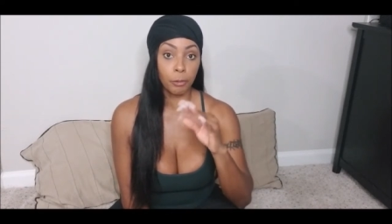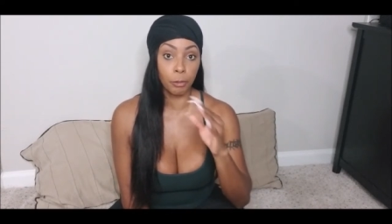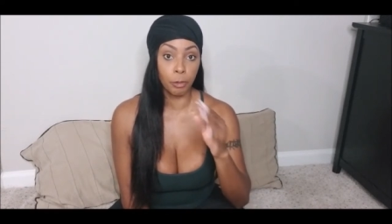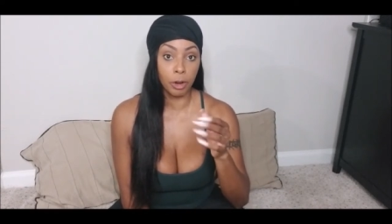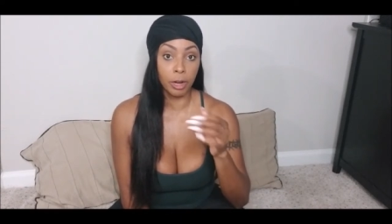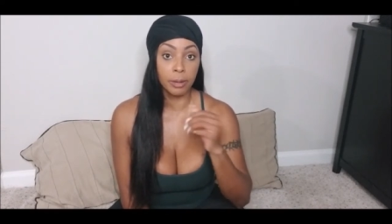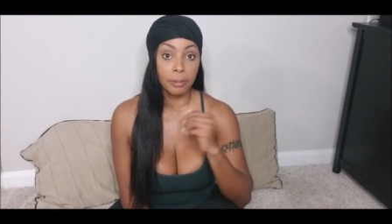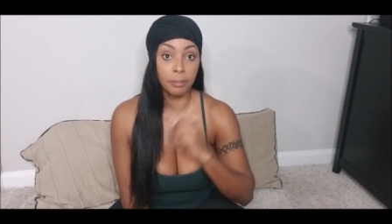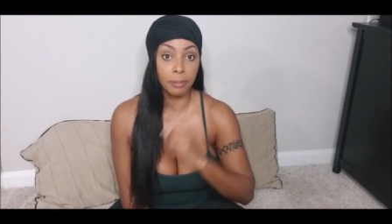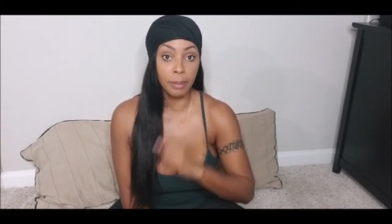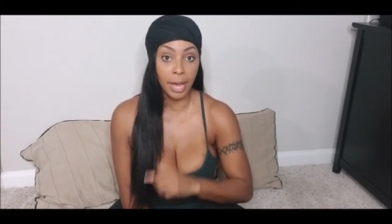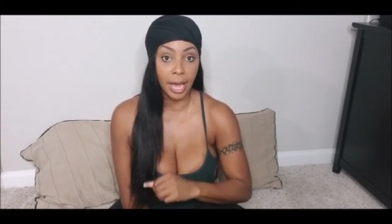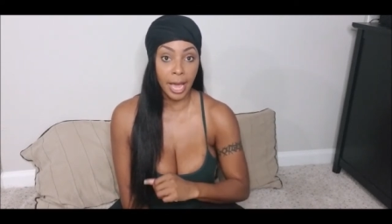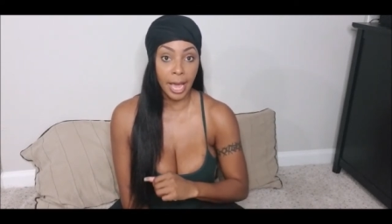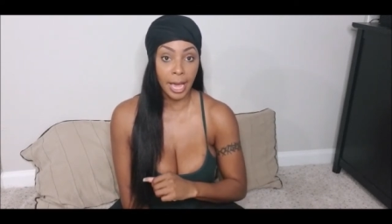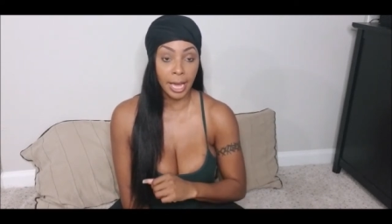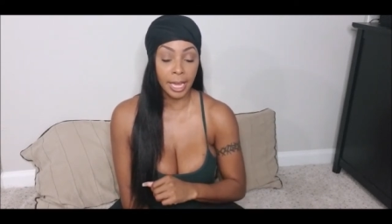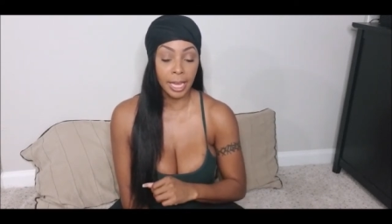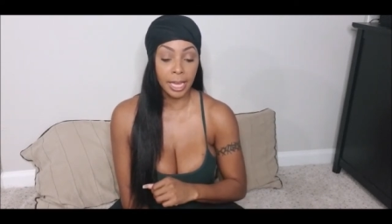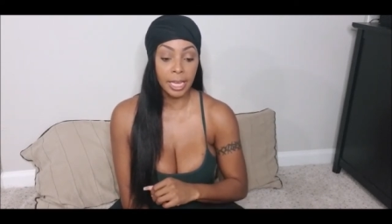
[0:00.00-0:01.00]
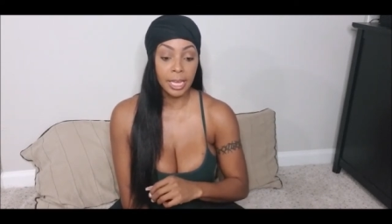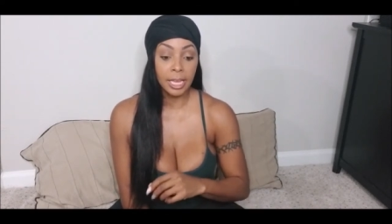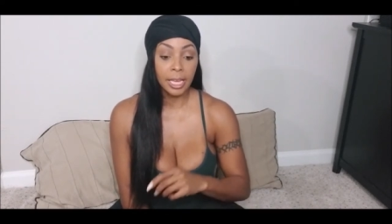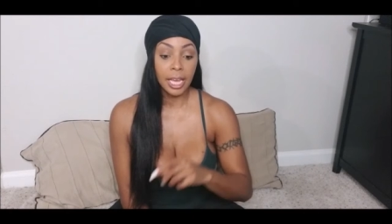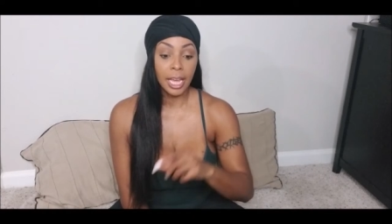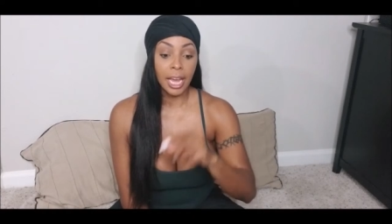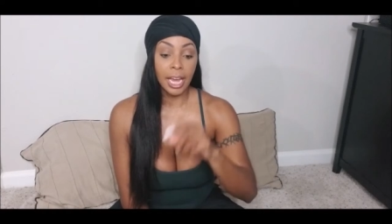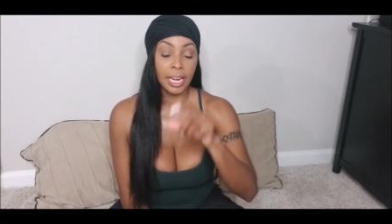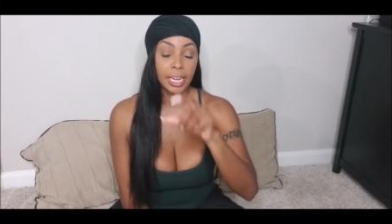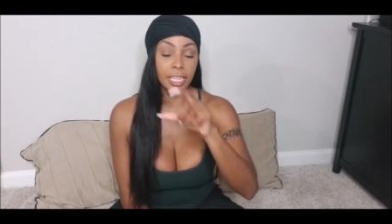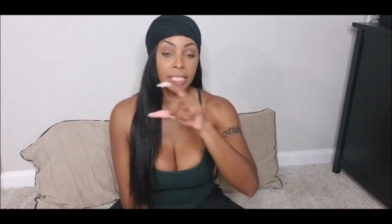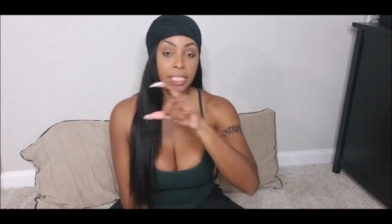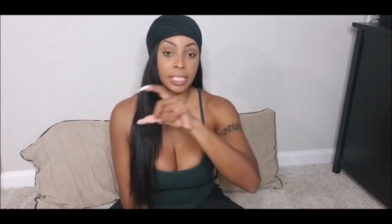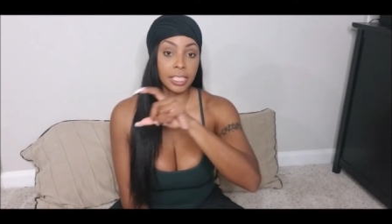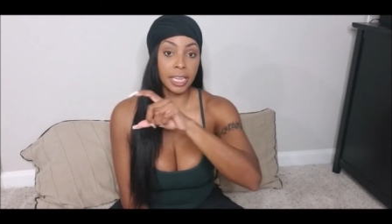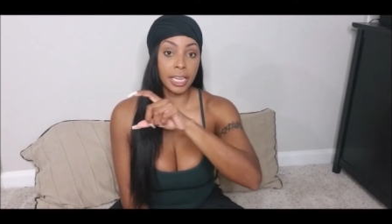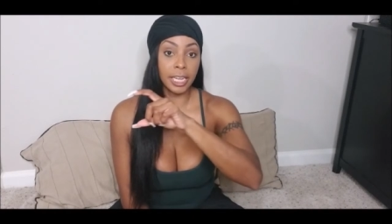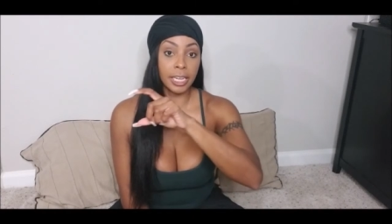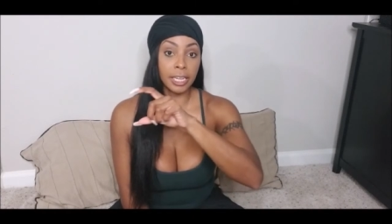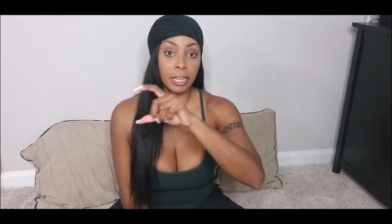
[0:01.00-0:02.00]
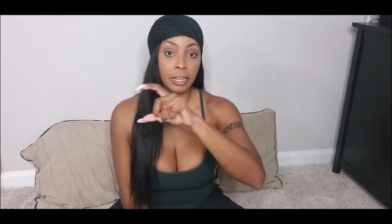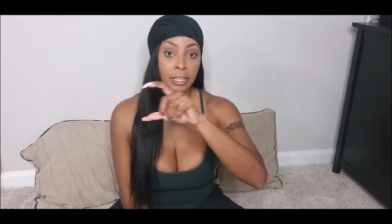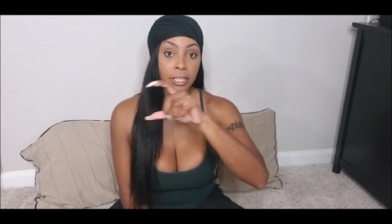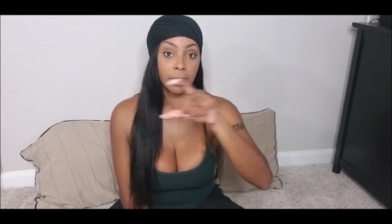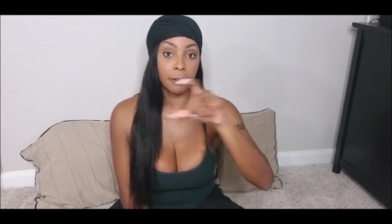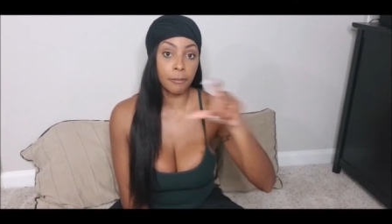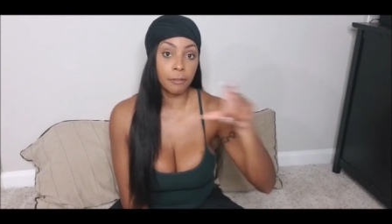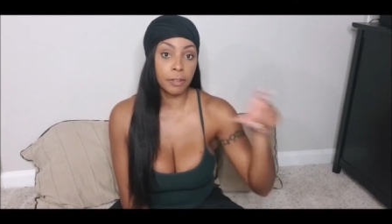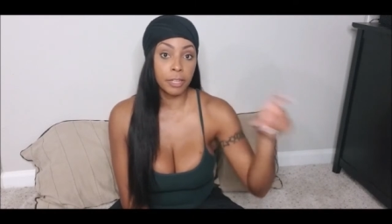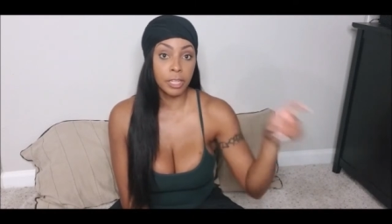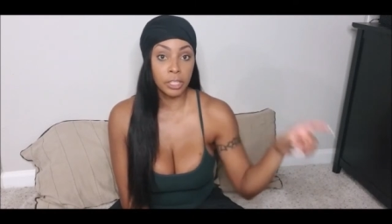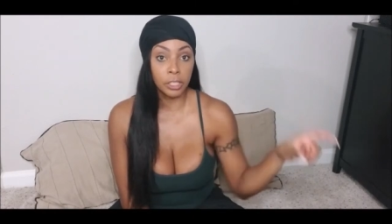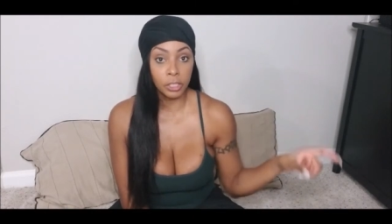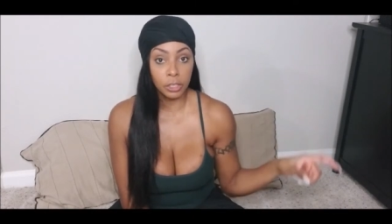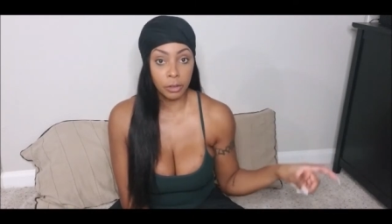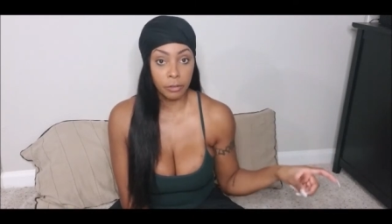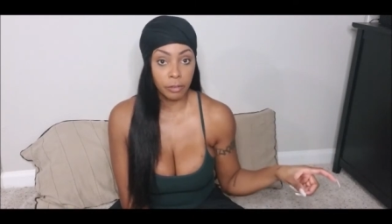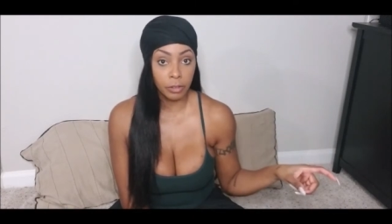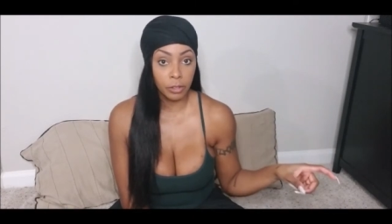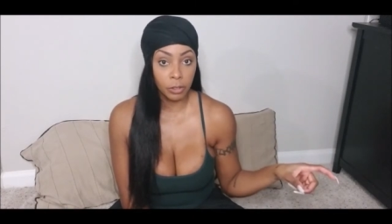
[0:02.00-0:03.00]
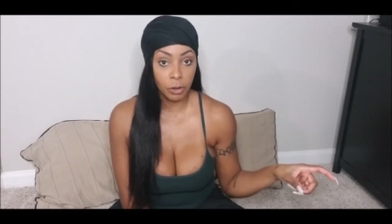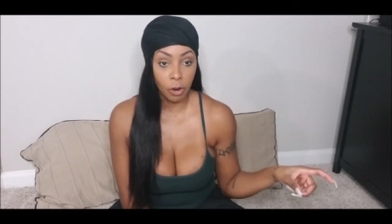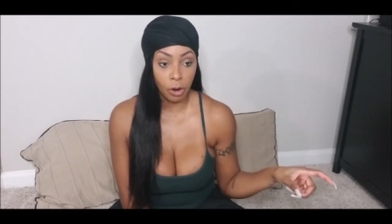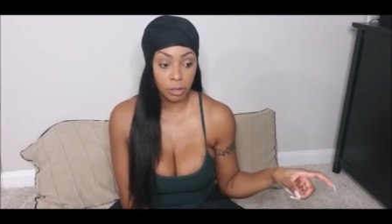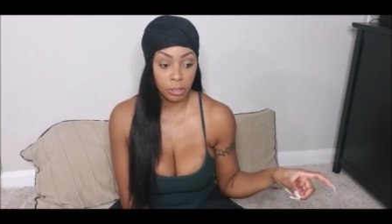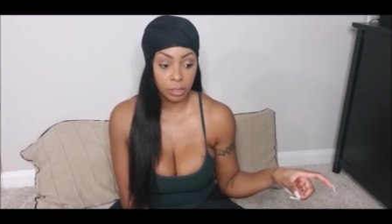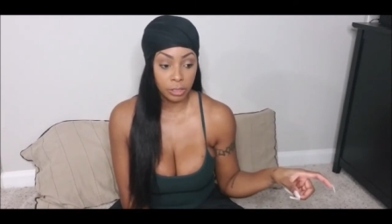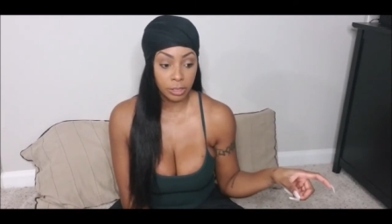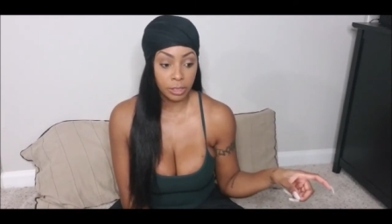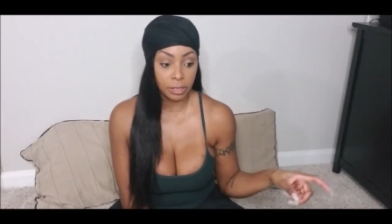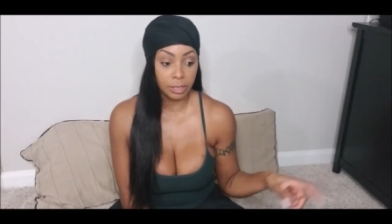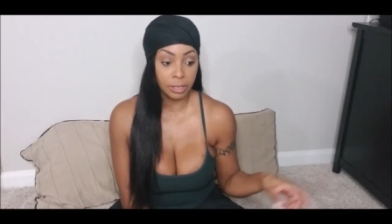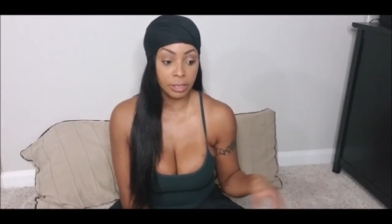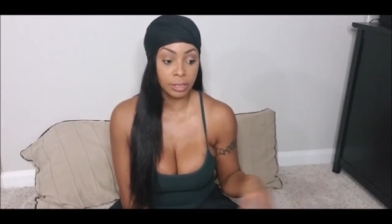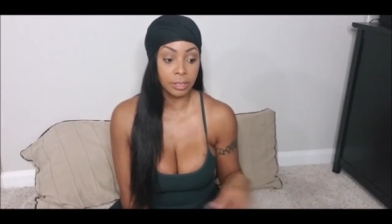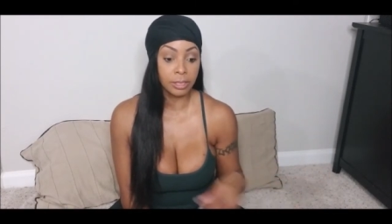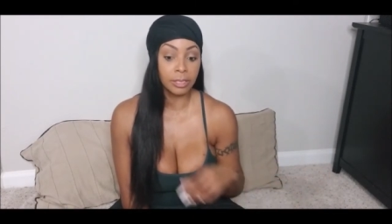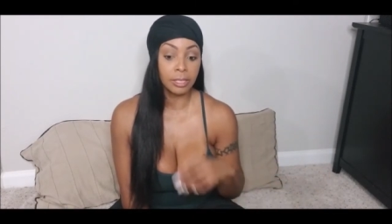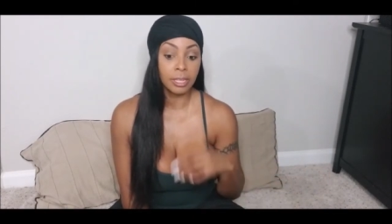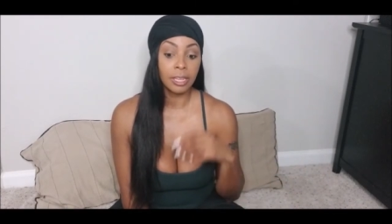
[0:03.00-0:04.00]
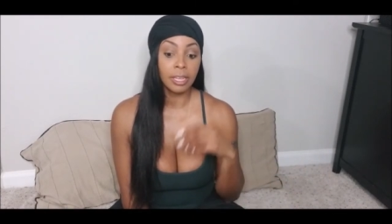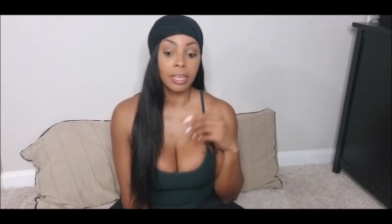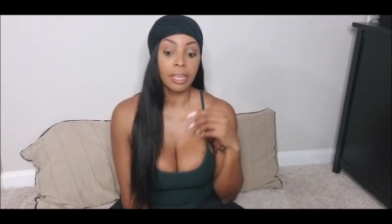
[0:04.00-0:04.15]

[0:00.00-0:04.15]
front and back, and it said the definition of a narcissist